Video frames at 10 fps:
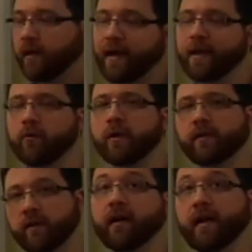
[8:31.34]
I own it.
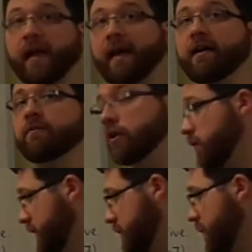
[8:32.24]
I have
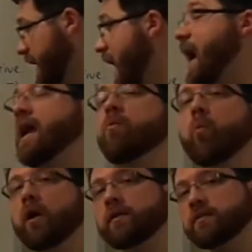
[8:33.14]
heard it, but I
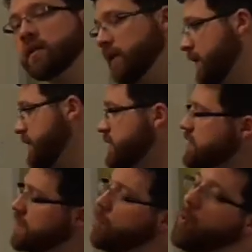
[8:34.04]
want
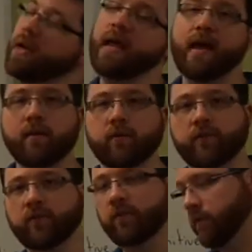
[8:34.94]
someone
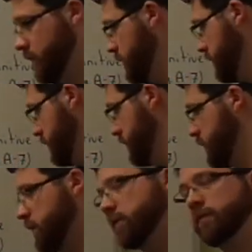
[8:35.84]
else
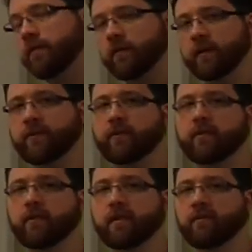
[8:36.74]
to listen
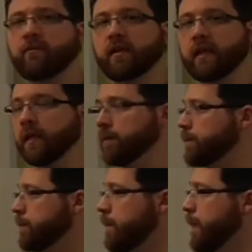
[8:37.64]
to this CD.
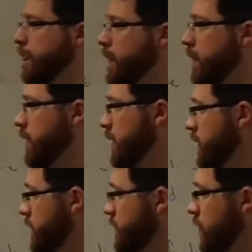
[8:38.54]

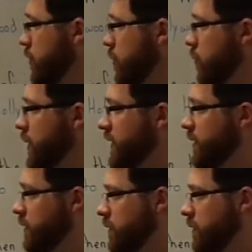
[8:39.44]
So with